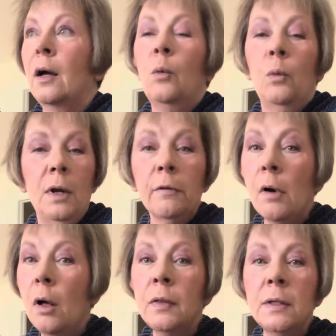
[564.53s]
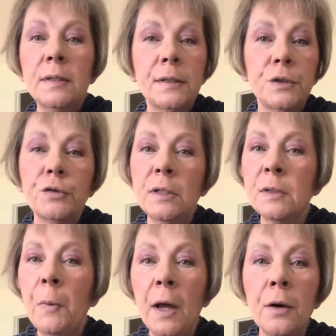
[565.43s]
whenever all this
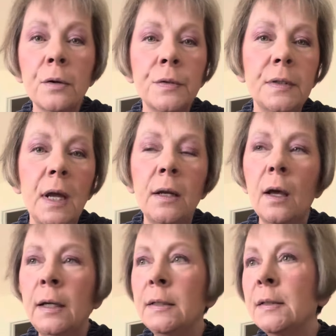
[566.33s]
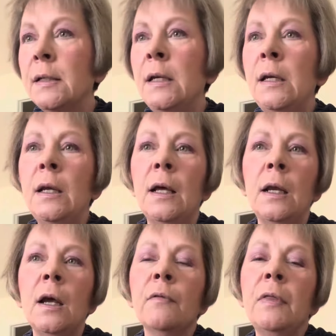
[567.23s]
transpires and I get seen
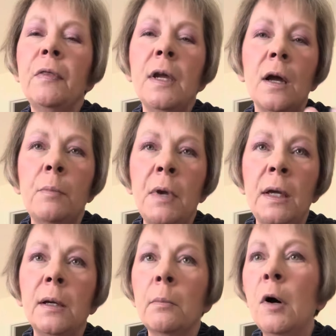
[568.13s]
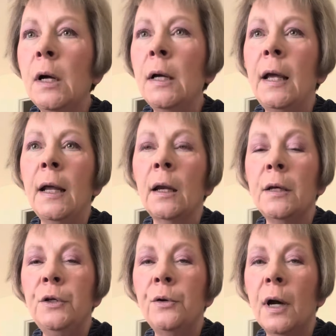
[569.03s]
and everything, I may come on and
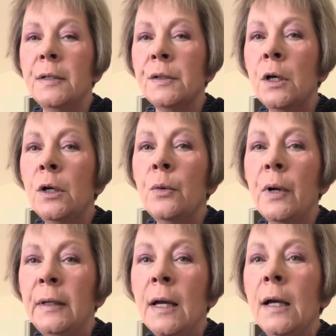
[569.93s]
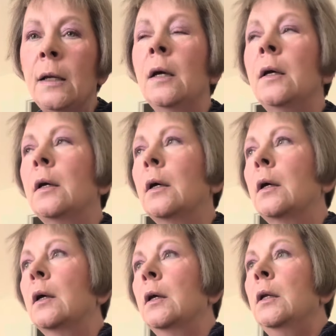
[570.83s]
let you guys know. Again,
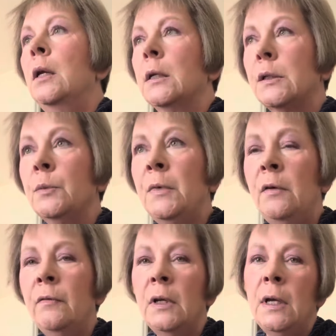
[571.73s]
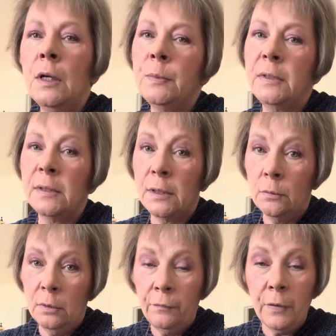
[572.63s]
not so many videos because I don't
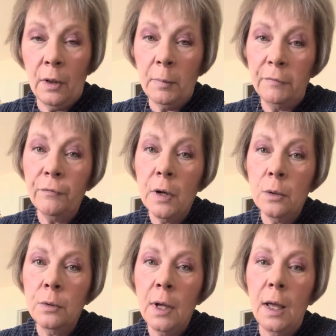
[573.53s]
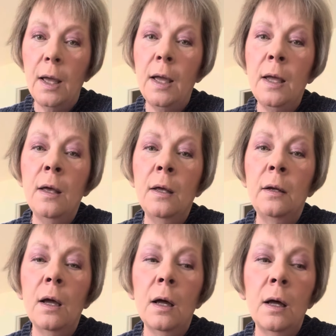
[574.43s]
want to fill up my phone.
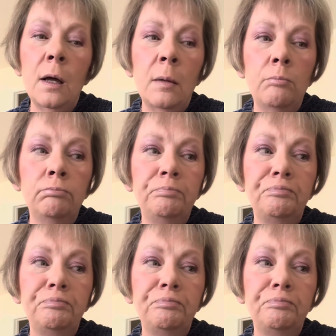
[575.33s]
And